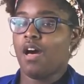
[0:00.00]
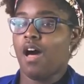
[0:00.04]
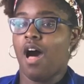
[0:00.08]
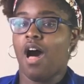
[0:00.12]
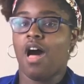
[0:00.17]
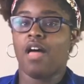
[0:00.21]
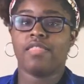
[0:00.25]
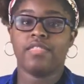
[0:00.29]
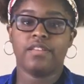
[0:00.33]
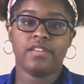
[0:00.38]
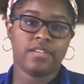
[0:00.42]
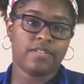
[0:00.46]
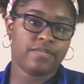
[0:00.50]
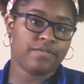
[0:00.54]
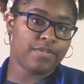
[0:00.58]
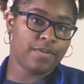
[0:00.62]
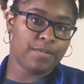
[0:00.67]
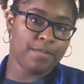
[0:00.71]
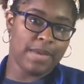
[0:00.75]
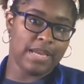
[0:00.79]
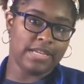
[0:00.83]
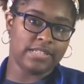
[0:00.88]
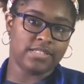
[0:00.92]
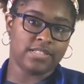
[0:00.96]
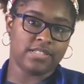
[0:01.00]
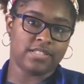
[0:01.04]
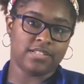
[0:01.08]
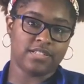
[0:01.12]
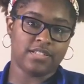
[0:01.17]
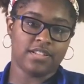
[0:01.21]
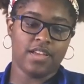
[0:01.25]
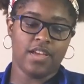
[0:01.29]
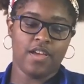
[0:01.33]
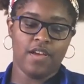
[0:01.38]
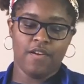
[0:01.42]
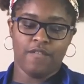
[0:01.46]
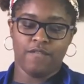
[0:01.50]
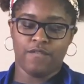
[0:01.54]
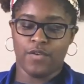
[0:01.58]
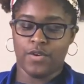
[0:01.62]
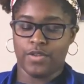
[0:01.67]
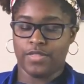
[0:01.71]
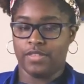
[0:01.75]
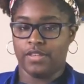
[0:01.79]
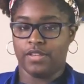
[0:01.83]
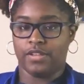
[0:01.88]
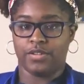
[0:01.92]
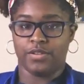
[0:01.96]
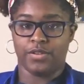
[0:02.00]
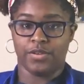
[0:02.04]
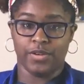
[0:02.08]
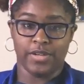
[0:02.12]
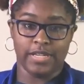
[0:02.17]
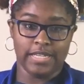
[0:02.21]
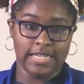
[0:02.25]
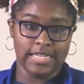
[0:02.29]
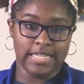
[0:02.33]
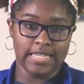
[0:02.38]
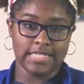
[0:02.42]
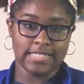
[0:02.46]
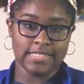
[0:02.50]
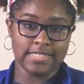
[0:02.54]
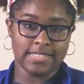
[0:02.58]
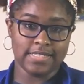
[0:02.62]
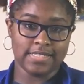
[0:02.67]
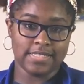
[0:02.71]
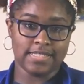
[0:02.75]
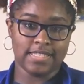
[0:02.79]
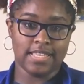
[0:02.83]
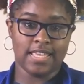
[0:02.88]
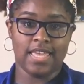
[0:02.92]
All the information for the ingredients